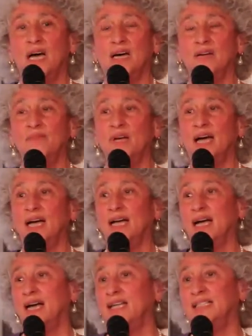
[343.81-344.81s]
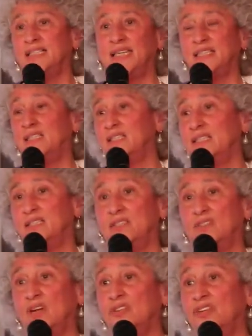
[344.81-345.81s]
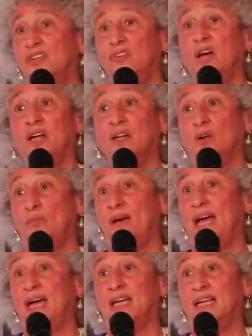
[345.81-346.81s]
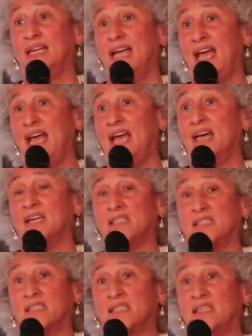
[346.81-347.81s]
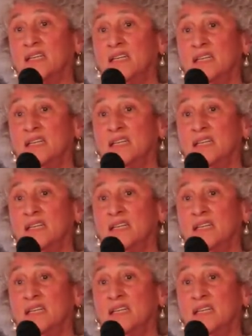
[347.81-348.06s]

I said to the instructor, you got to go back and ask